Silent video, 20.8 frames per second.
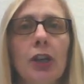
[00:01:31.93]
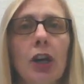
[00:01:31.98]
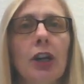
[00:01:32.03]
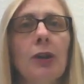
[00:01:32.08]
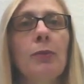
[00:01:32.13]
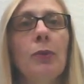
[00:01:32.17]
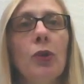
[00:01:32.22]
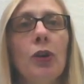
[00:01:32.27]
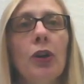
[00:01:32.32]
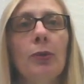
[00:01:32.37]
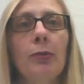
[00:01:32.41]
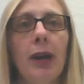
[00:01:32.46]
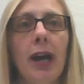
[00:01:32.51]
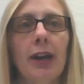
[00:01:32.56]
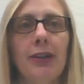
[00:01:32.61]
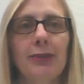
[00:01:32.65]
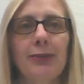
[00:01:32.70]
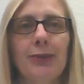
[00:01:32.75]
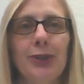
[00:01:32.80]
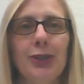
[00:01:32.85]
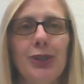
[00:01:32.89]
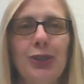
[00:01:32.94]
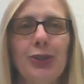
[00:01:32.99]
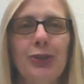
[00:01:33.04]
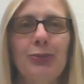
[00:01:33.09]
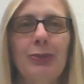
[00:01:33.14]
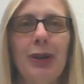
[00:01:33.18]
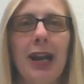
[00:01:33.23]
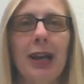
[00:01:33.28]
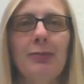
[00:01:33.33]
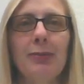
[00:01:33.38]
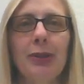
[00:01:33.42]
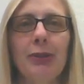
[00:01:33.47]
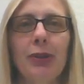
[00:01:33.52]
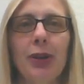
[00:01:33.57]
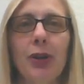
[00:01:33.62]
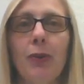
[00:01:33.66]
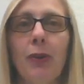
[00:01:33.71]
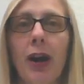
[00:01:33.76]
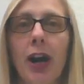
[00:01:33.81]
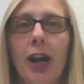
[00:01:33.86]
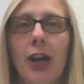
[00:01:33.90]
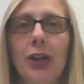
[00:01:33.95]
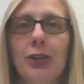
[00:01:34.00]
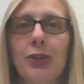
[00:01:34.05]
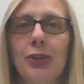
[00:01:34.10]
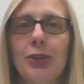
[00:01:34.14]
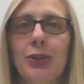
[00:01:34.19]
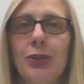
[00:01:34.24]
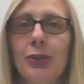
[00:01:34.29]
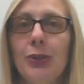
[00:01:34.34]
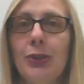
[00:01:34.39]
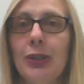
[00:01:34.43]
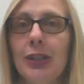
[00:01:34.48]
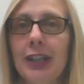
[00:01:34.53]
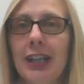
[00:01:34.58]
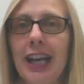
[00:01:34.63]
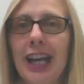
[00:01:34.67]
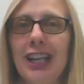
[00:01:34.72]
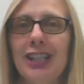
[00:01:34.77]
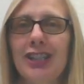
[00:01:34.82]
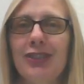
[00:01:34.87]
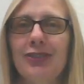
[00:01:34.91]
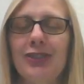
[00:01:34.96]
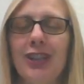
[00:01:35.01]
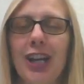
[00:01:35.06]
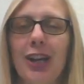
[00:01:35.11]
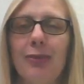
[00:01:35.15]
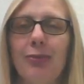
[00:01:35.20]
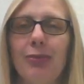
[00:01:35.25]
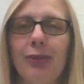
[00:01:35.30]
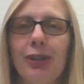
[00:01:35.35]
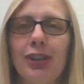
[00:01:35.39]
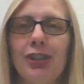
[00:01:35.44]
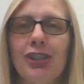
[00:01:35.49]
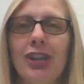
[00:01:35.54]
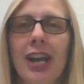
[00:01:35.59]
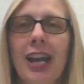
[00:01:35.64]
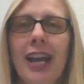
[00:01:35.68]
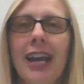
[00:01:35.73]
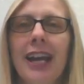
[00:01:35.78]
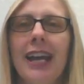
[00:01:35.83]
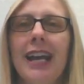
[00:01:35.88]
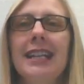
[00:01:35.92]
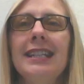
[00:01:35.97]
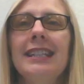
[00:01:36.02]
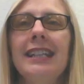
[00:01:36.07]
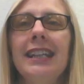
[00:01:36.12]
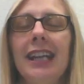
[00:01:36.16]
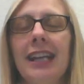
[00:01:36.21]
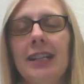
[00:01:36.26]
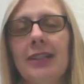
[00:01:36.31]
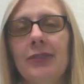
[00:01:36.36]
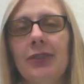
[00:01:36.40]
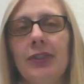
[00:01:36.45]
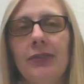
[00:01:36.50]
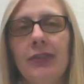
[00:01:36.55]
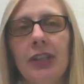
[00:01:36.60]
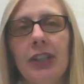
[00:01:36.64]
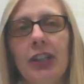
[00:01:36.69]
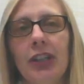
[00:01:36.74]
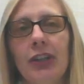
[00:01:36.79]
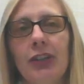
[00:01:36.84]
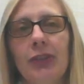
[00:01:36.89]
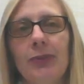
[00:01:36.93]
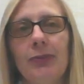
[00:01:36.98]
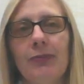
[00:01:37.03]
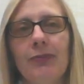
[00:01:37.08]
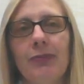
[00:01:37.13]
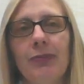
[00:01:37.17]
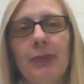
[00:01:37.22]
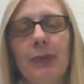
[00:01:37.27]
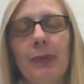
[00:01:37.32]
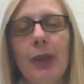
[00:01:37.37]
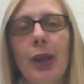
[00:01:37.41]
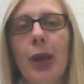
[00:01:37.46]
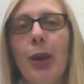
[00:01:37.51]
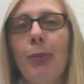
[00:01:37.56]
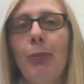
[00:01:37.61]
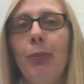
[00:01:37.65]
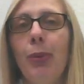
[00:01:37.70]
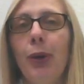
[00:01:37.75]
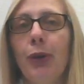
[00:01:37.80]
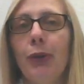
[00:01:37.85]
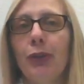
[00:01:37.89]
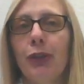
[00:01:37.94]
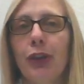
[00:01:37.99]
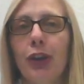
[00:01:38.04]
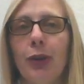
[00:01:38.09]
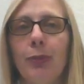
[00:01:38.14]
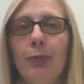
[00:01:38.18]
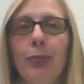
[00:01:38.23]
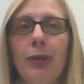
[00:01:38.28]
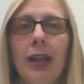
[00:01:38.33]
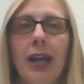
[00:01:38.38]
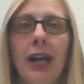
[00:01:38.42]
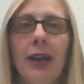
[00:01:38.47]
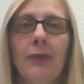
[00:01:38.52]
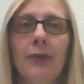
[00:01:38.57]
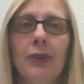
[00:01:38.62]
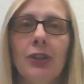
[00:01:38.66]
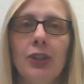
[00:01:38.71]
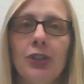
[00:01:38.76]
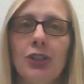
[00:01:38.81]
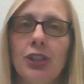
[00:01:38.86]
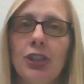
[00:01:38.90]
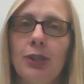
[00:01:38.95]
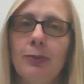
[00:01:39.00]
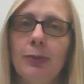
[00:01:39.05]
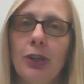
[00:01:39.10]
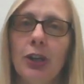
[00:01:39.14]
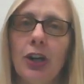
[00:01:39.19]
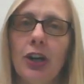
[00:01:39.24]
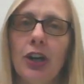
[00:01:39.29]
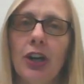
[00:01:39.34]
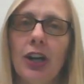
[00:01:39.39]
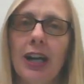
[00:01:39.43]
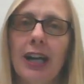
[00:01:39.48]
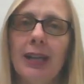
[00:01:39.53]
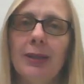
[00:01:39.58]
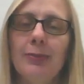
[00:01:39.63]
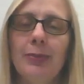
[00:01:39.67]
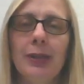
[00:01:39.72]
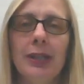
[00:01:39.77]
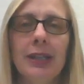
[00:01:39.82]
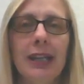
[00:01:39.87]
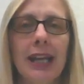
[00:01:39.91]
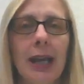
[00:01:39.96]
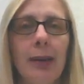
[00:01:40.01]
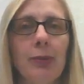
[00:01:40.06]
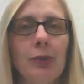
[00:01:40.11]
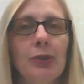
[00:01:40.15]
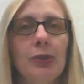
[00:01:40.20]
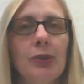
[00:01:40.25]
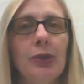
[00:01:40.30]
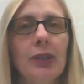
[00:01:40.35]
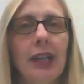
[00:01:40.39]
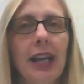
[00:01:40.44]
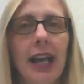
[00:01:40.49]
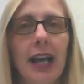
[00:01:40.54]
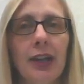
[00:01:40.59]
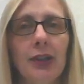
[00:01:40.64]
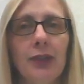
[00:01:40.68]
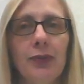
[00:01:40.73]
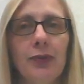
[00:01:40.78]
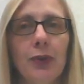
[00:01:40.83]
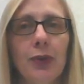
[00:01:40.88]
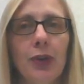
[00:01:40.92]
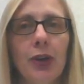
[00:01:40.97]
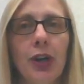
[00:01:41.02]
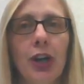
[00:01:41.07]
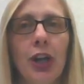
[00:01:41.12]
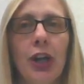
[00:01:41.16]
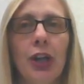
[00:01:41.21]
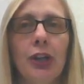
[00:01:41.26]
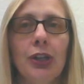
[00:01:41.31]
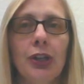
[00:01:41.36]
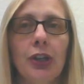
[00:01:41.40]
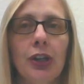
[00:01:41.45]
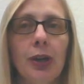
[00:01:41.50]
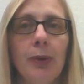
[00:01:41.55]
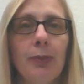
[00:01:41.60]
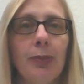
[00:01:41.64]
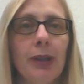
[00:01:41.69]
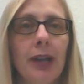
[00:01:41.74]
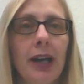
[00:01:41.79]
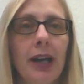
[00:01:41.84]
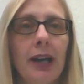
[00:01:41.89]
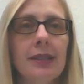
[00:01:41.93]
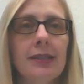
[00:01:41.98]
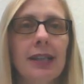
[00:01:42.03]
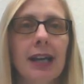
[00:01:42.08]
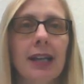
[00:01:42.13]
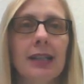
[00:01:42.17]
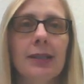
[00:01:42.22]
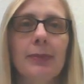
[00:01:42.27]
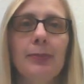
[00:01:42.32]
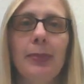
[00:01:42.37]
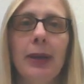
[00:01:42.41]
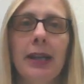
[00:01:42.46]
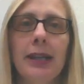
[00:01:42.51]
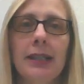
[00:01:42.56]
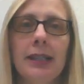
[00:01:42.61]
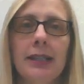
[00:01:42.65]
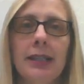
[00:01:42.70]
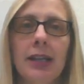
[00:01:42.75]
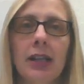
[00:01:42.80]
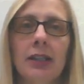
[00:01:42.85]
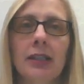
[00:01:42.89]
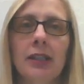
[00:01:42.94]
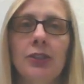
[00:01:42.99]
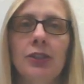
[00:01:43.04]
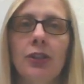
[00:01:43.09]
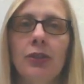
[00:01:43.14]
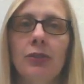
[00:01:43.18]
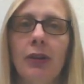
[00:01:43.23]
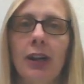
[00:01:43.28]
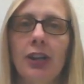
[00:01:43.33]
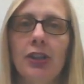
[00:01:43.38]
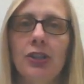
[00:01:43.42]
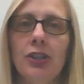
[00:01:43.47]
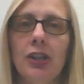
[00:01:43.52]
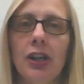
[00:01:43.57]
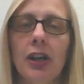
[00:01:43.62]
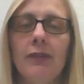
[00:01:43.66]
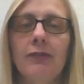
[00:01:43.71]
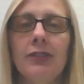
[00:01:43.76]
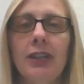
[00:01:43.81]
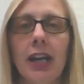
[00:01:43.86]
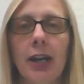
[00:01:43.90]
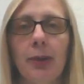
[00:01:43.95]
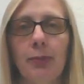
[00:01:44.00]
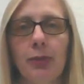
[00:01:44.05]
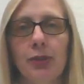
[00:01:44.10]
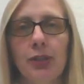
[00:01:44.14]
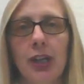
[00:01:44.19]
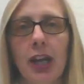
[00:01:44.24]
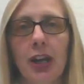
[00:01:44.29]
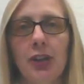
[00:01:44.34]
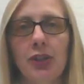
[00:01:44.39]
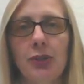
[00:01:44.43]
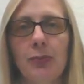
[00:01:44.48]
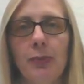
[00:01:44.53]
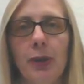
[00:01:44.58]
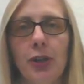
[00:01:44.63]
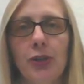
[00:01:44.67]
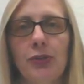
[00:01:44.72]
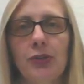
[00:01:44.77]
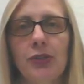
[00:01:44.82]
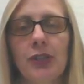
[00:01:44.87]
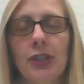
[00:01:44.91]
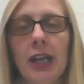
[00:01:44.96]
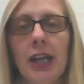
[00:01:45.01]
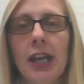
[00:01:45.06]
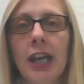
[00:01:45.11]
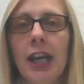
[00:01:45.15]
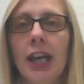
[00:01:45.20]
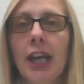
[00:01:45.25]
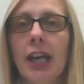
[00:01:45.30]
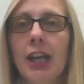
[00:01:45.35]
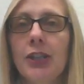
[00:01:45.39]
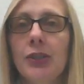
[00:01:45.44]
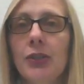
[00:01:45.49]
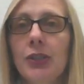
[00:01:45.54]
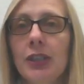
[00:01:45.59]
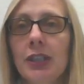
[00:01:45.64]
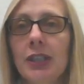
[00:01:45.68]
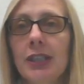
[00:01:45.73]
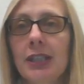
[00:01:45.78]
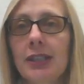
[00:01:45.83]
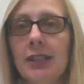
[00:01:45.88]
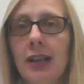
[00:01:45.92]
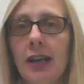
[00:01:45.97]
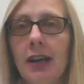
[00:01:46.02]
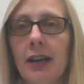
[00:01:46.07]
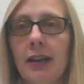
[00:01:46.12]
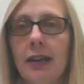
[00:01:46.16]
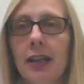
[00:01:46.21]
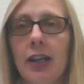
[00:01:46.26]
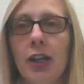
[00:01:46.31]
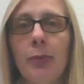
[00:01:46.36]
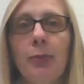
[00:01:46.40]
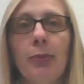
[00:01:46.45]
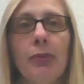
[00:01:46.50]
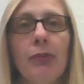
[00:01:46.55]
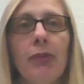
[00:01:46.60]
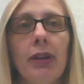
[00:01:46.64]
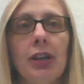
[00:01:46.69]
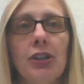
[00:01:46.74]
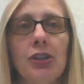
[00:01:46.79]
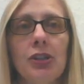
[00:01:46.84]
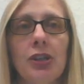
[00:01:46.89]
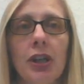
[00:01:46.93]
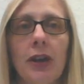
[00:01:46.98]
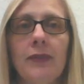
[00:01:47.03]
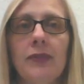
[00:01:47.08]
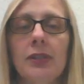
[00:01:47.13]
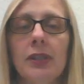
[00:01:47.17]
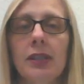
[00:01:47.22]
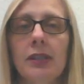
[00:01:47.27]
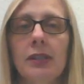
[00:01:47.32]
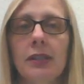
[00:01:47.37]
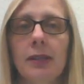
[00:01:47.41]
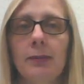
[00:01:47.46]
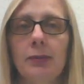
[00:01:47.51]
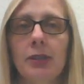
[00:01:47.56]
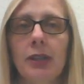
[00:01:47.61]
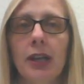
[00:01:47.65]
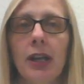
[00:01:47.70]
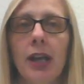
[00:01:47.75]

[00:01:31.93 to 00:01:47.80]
more about what you might be required to do in case of data breach at the end of the video. Both complying with the GDPR and being able to account for your compliance are dependent on the integration of data protection measures into the design and operation of systems,